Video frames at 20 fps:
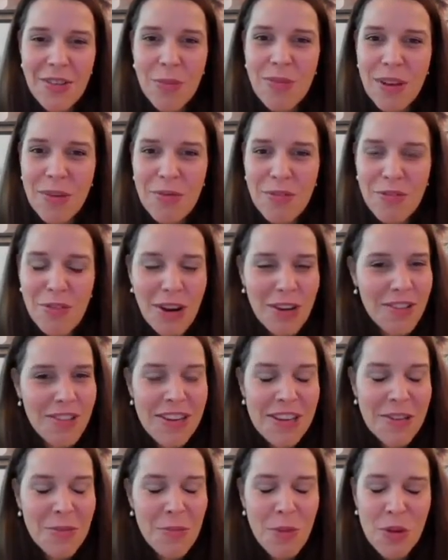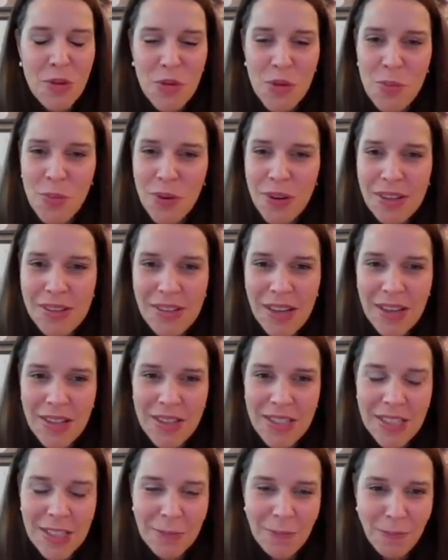sometimes frightening, but super
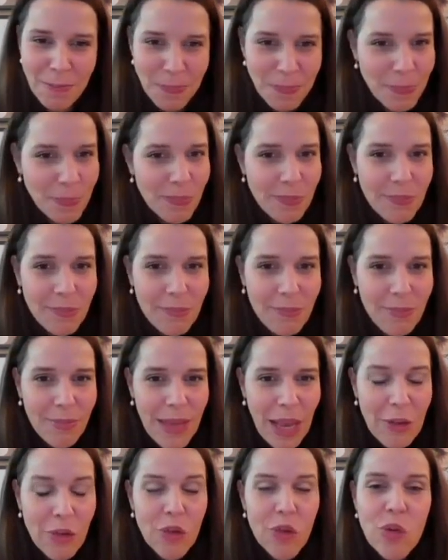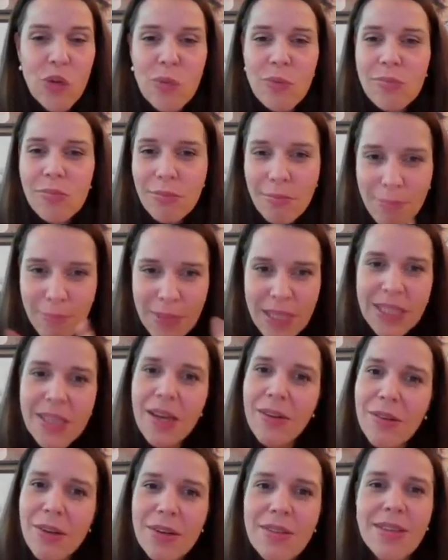exciting. So
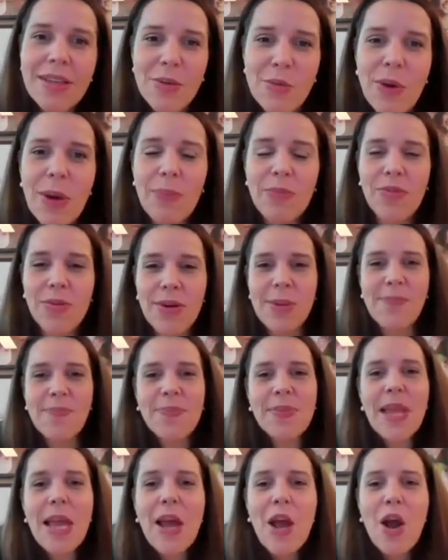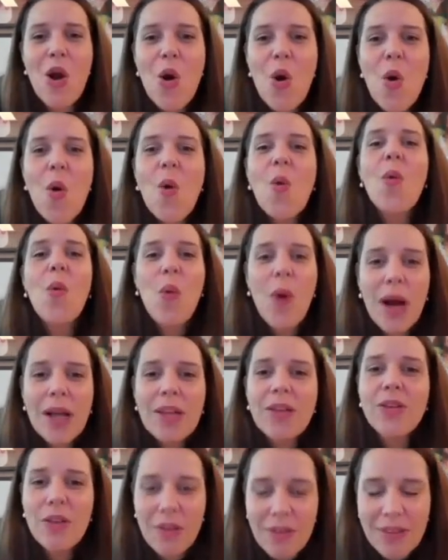Metaverse and Web3.
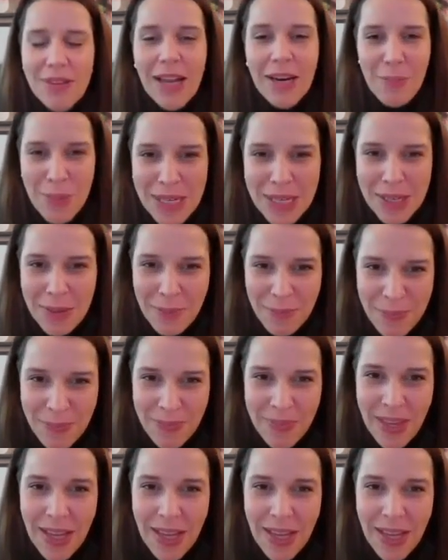What does that mean?